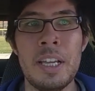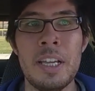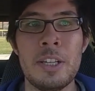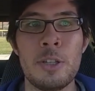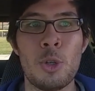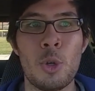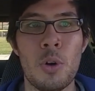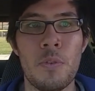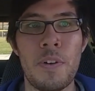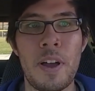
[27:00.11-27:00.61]

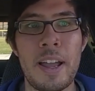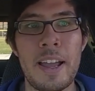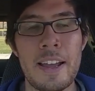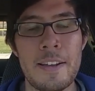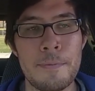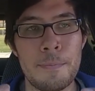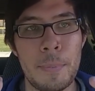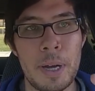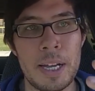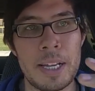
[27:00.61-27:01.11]
So if I
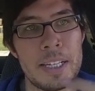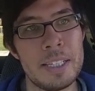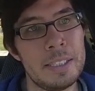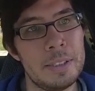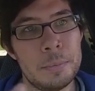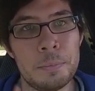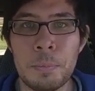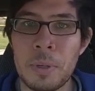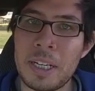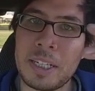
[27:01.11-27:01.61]
have my
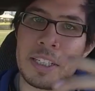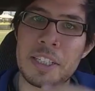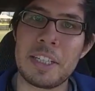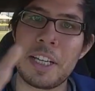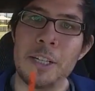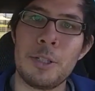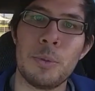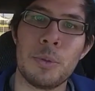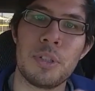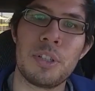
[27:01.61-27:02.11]

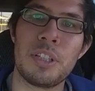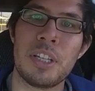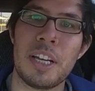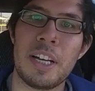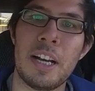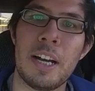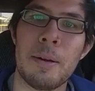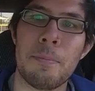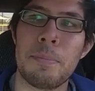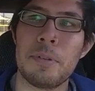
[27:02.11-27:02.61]
schedule set
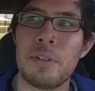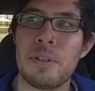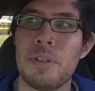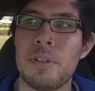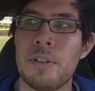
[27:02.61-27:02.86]
up